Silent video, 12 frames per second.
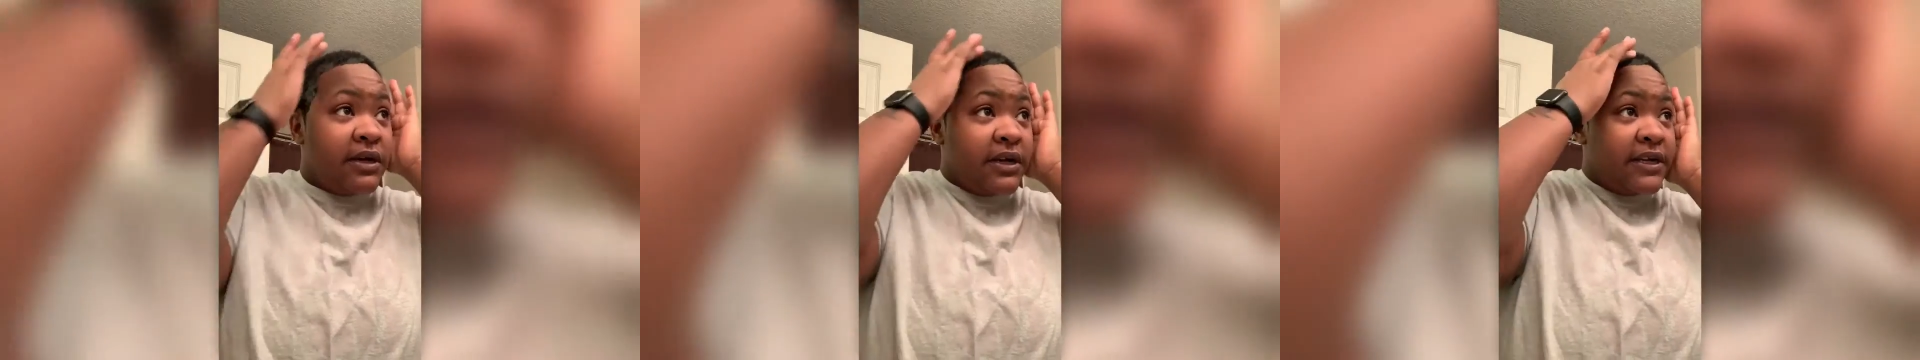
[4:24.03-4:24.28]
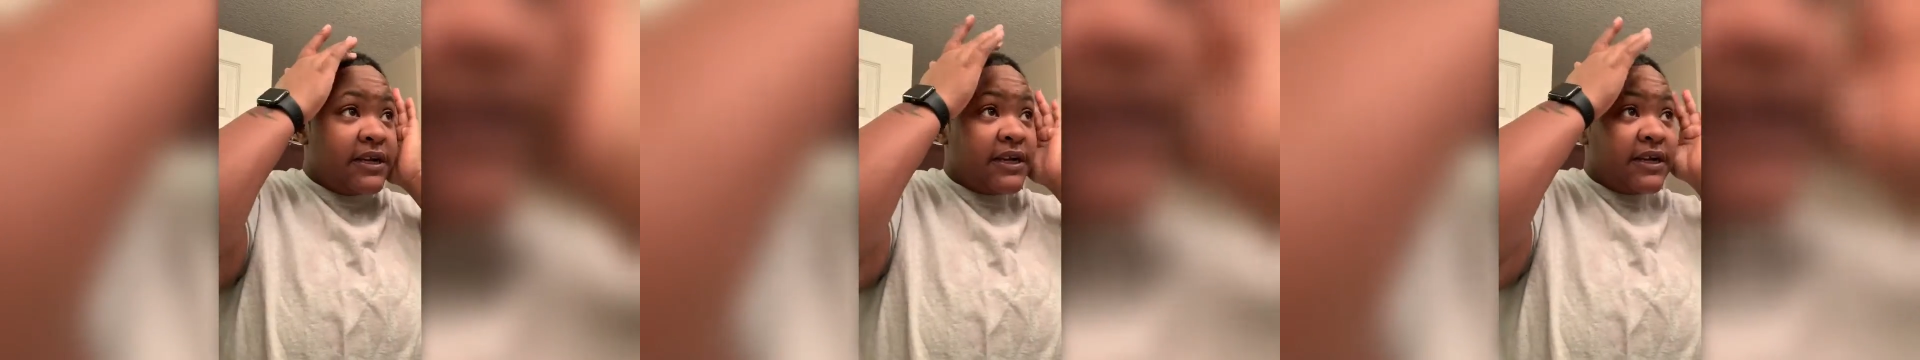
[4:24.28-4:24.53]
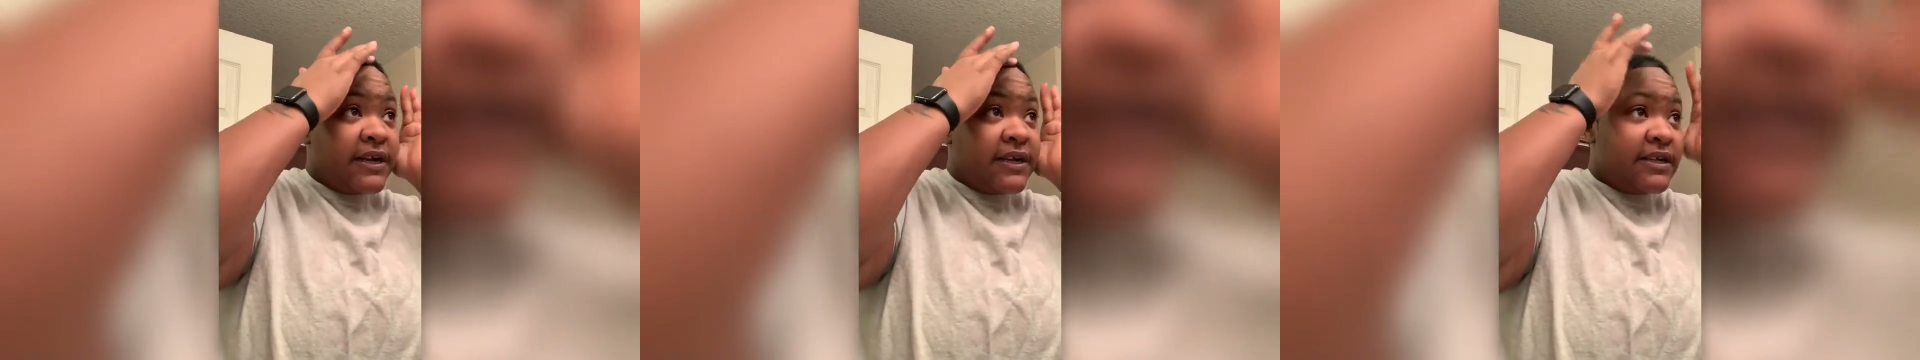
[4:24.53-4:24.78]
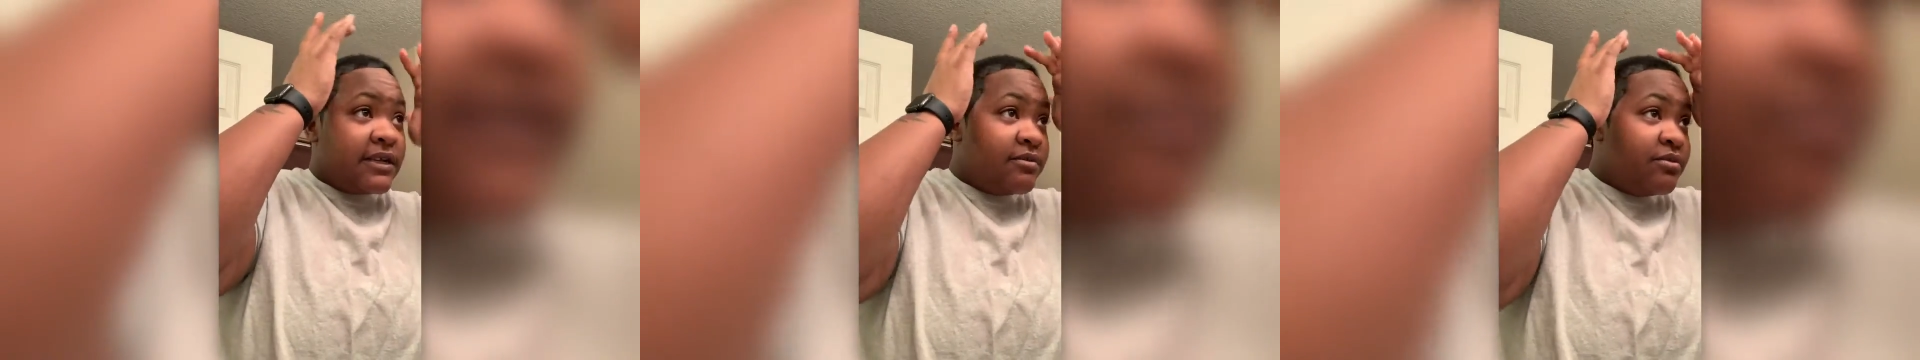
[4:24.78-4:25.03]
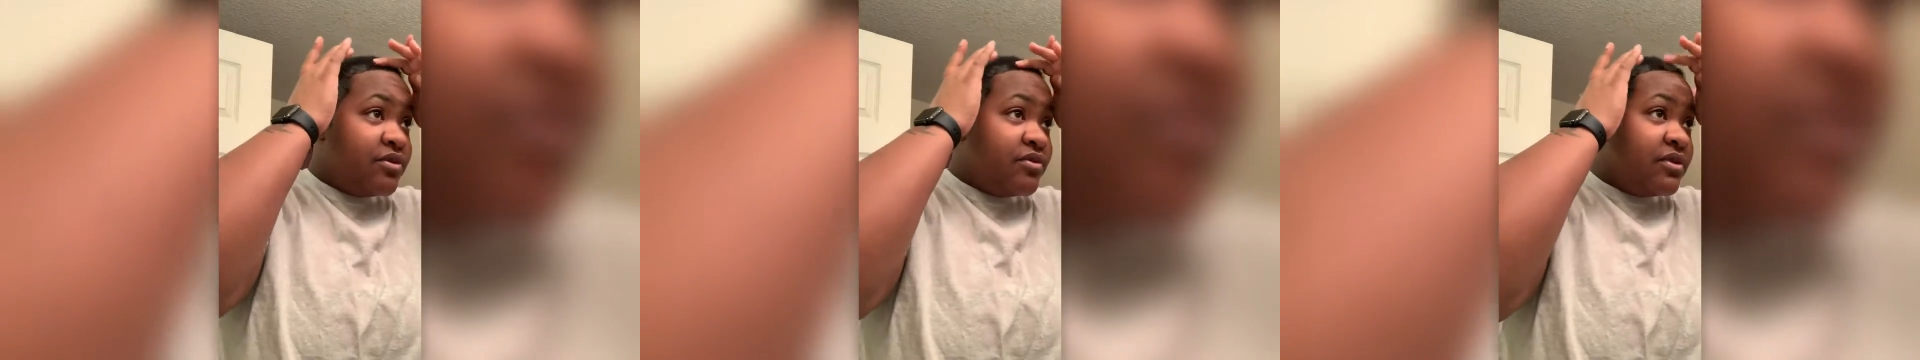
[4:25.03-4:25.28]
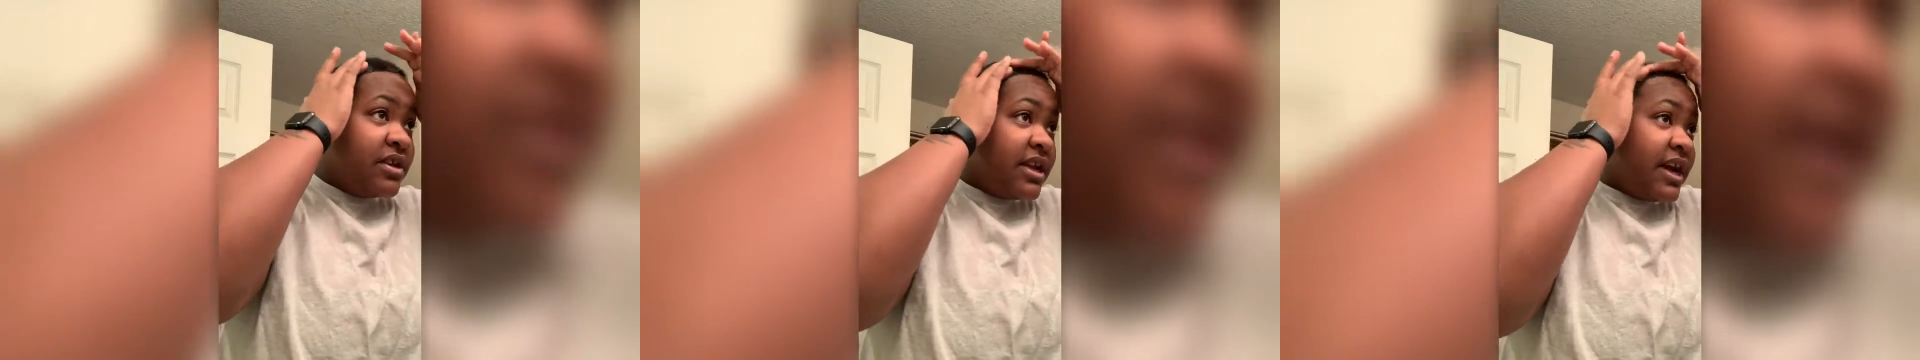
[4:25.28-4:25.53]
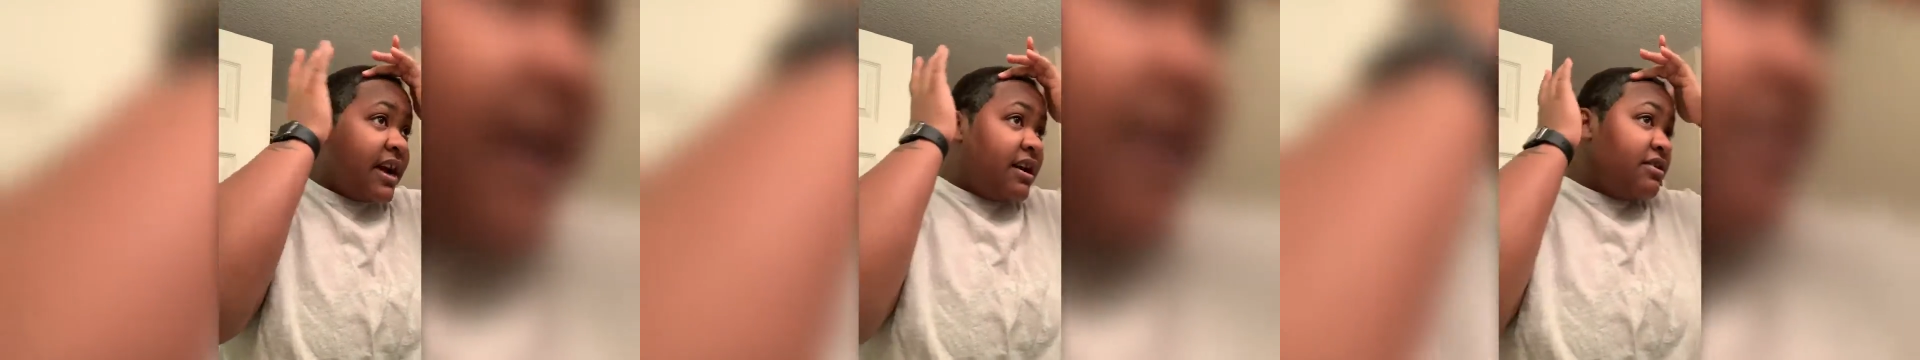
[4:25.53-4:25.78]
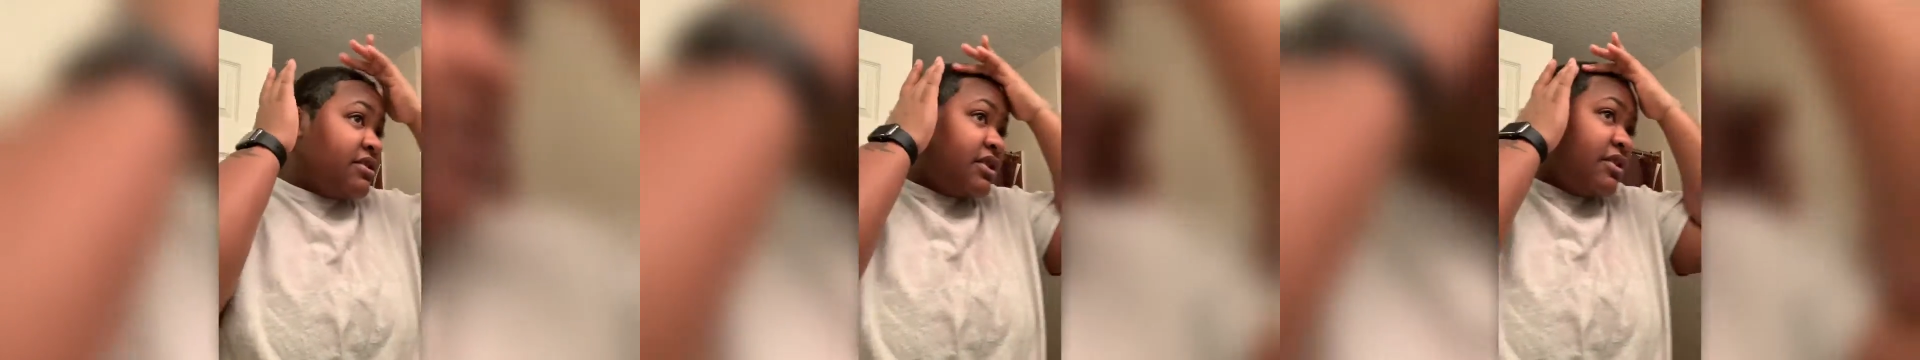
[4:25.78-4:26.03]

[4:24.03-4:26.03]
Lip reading: And then I kind of smooth it out